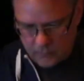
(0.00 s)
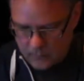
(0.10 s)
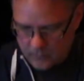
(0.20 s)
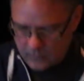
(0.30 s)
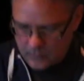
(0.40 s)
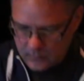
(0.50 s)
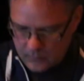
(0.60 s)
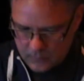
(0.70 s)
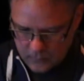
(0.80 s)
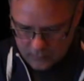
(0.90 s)
that same
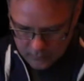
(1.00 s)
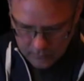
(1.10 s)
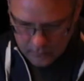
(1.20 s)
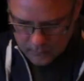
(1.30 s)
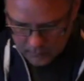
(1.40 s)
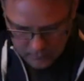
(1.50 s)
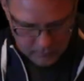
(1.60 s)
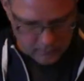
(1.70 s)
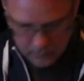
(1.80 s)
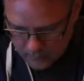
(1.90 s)
thing
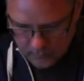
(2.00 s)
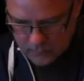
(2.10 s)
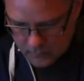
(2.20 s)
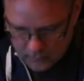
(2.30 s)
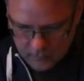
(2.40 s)
that occurs in